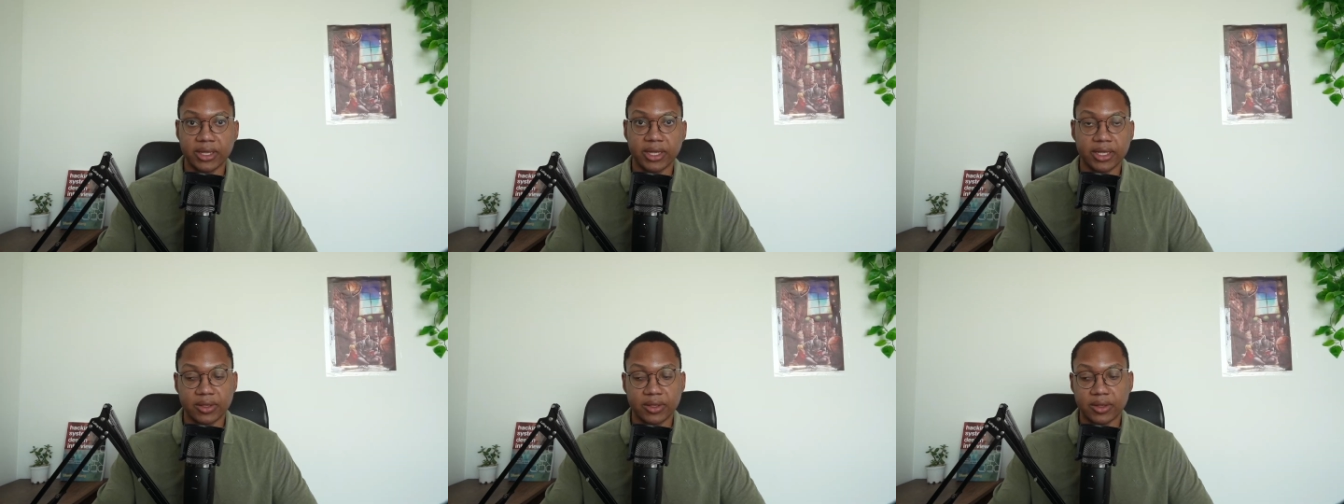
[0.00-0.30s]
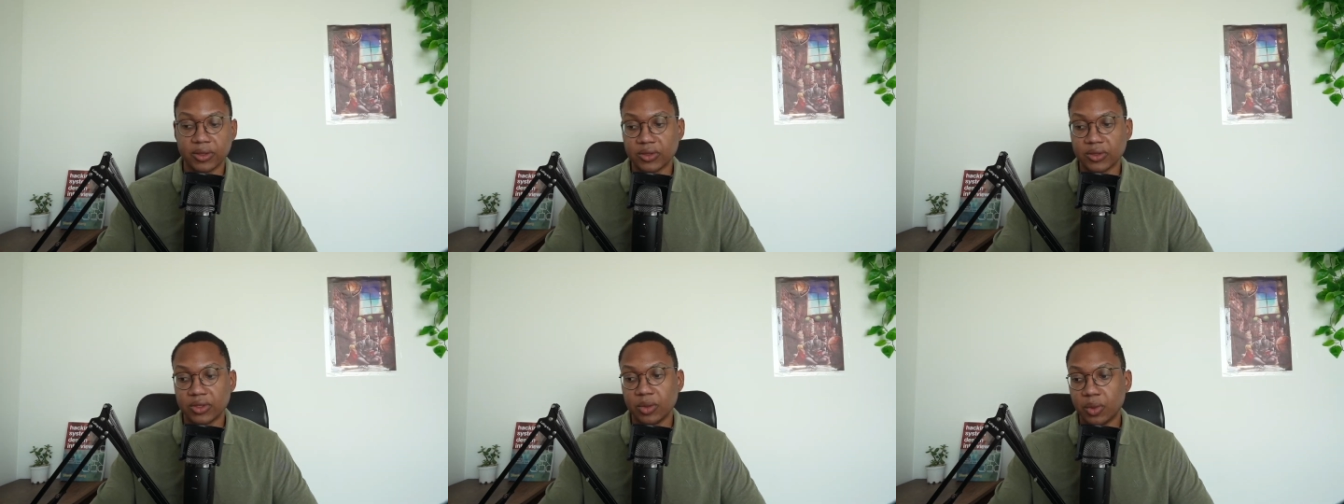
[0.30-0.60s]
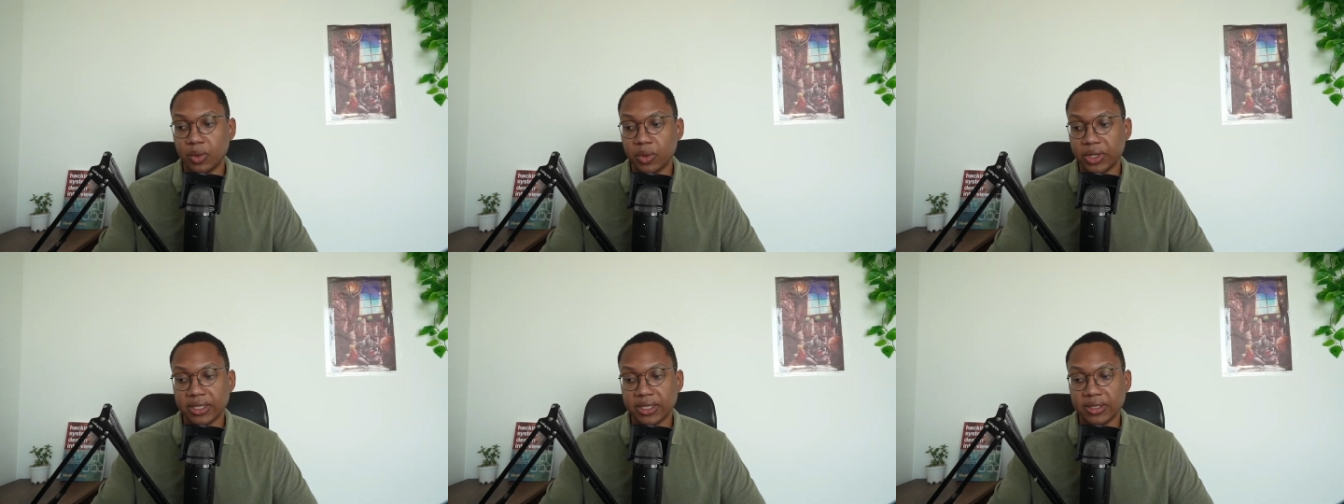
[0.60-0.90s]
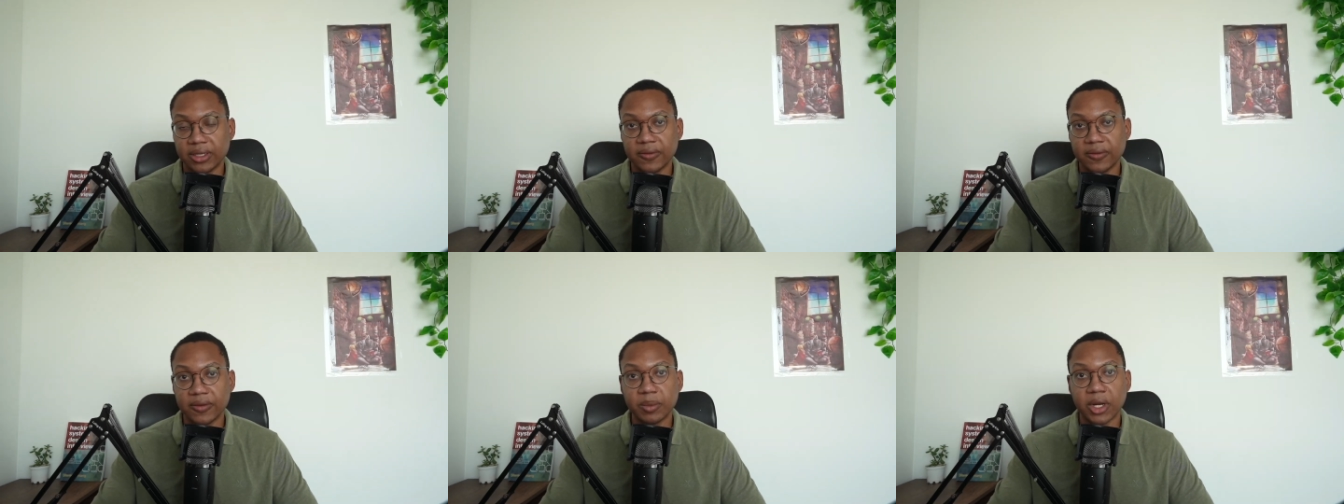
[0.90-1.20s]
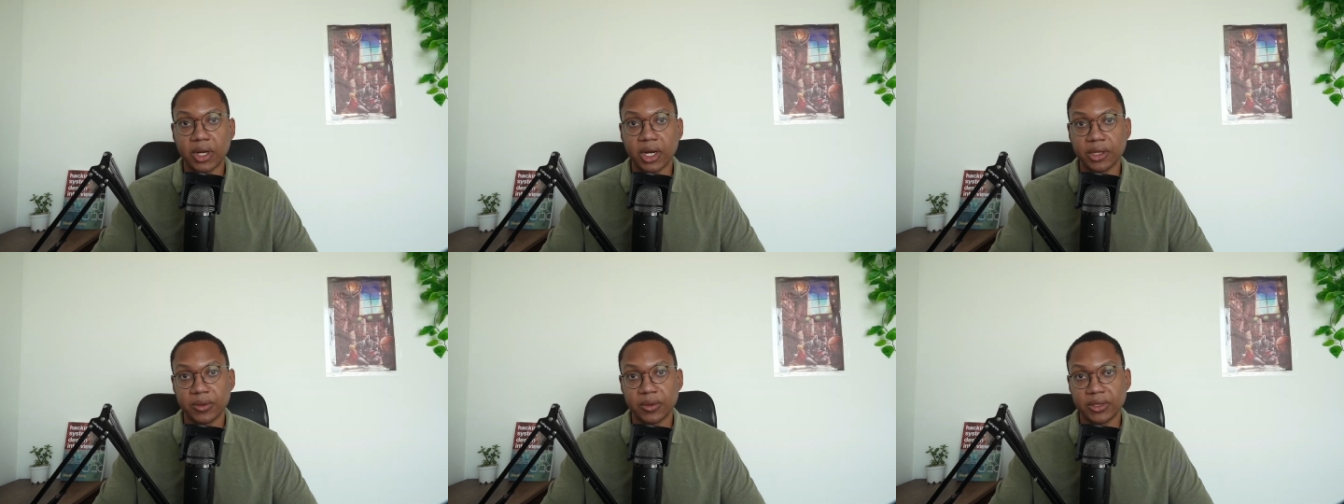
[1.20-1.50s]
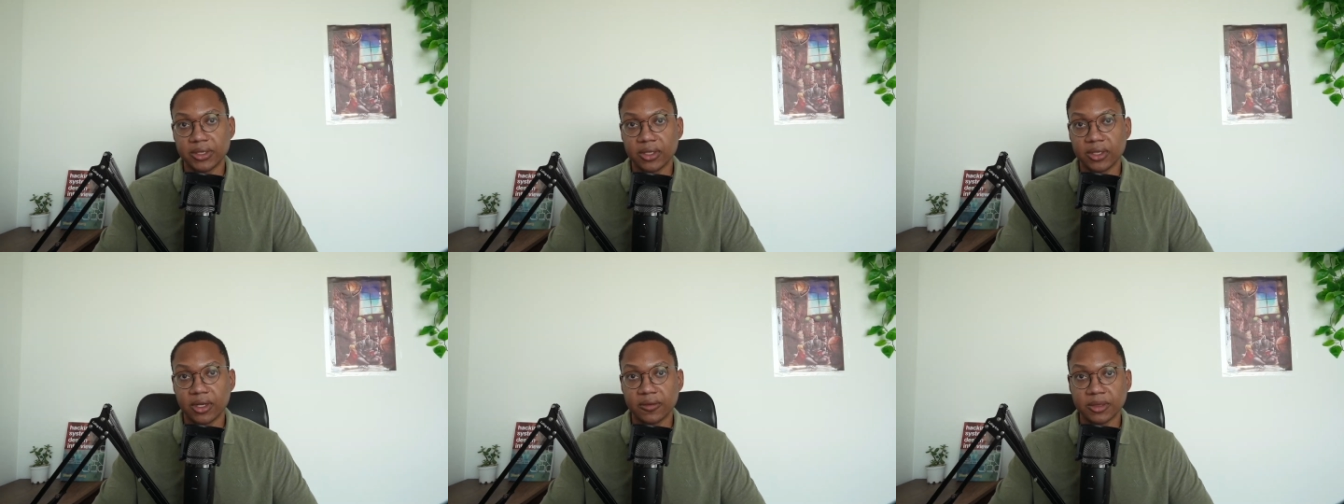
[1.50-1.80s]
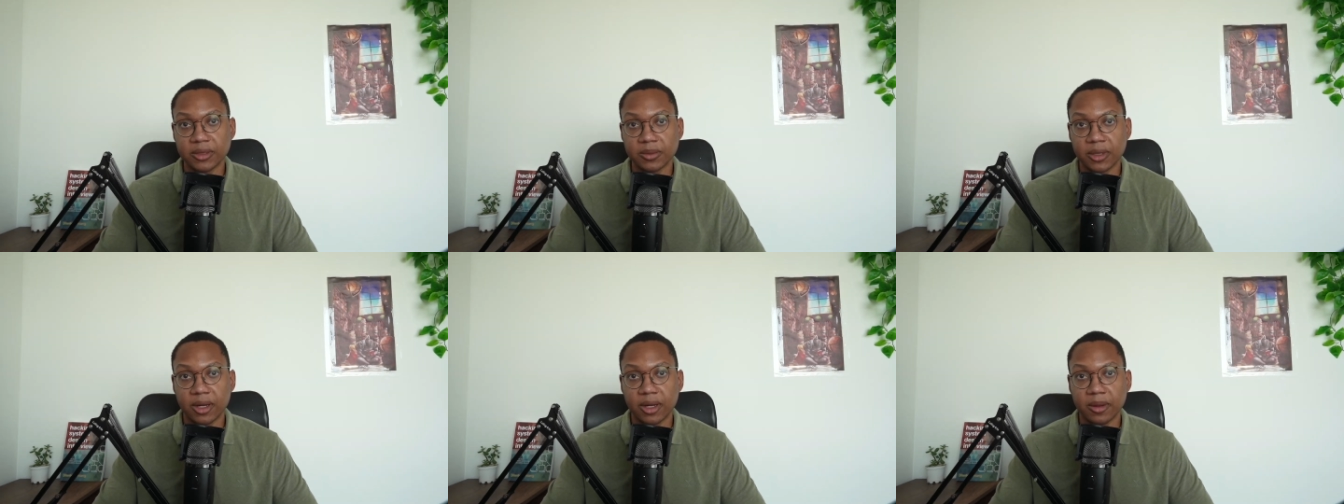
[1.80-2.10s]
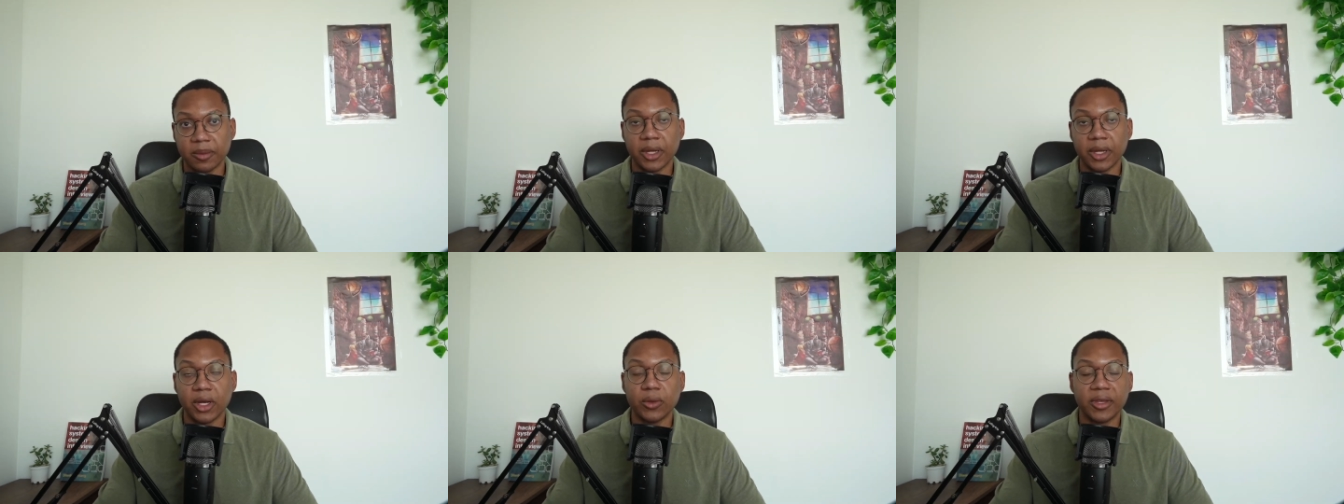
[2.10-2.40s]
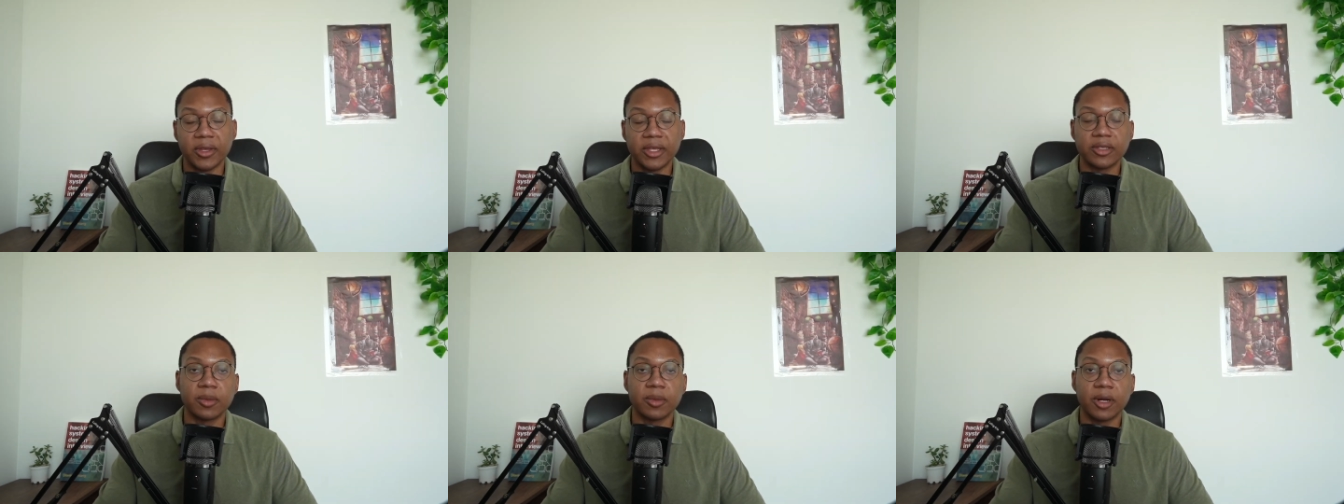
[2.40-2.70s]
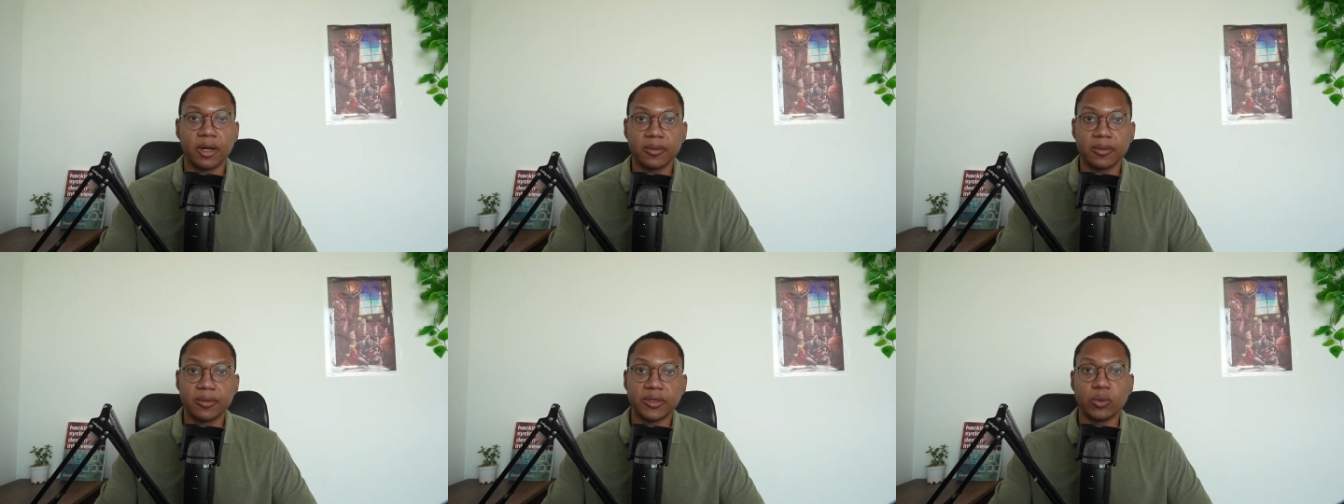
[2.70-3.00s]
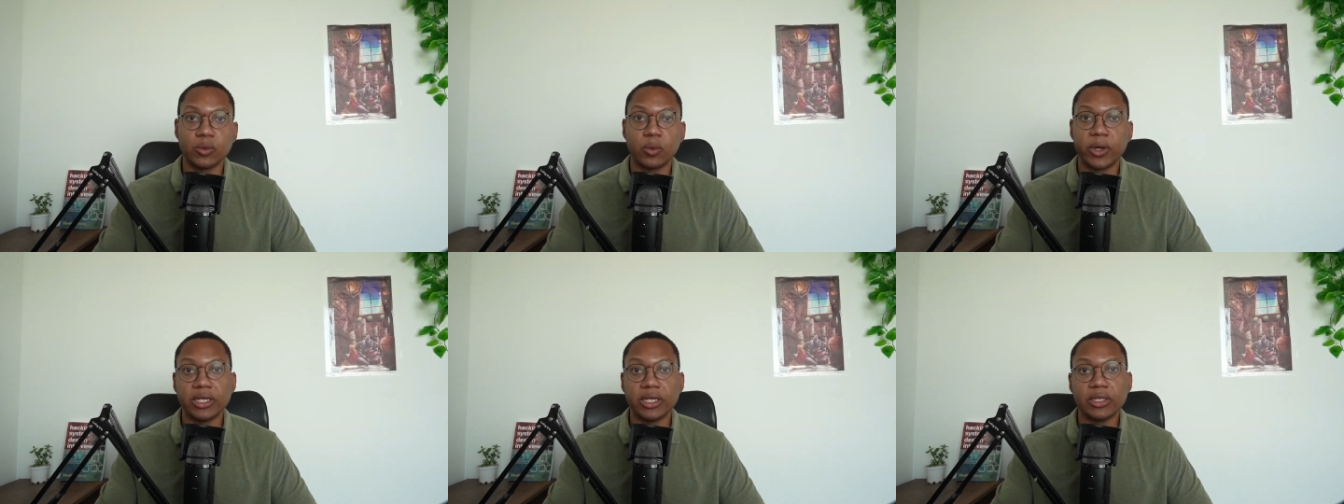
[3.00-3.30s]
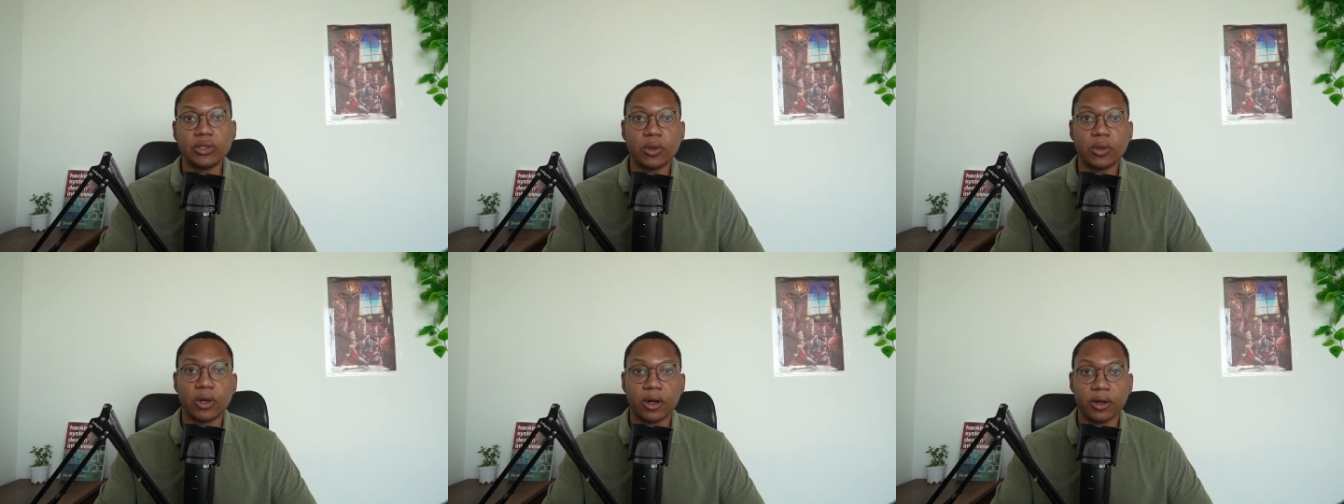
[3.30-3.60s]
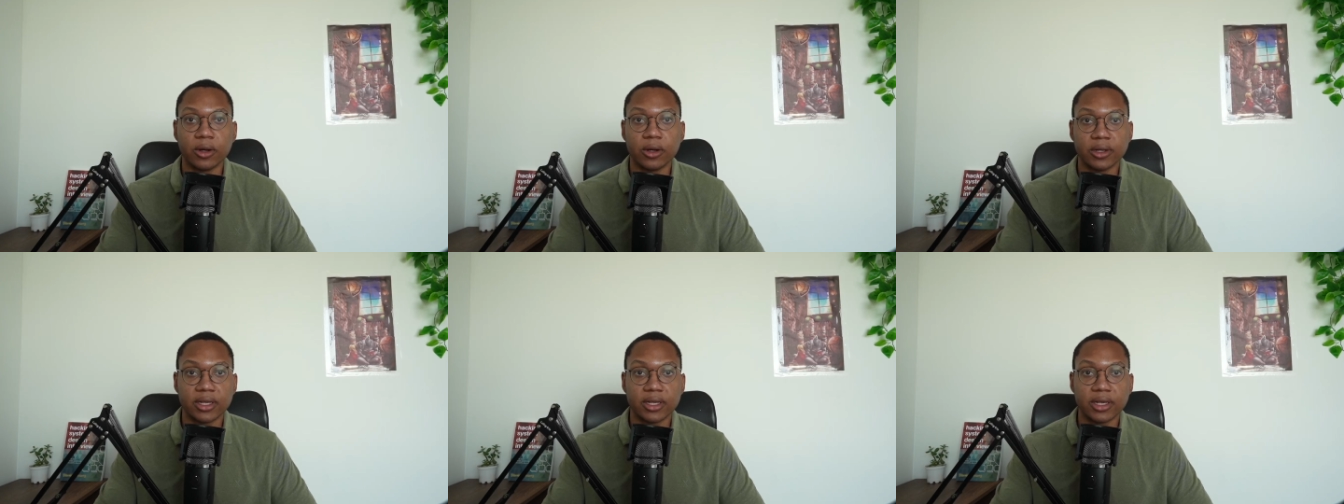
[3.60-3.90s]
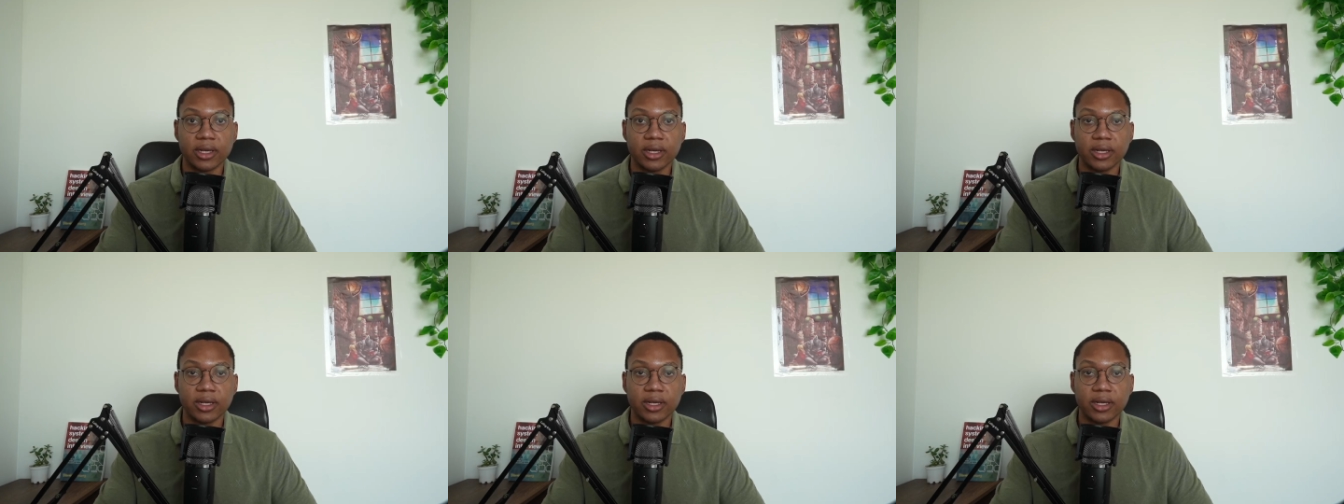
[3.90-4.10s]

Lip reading: Like there's no point in even bothering to solve this problem. Oh, this problem is way too hard.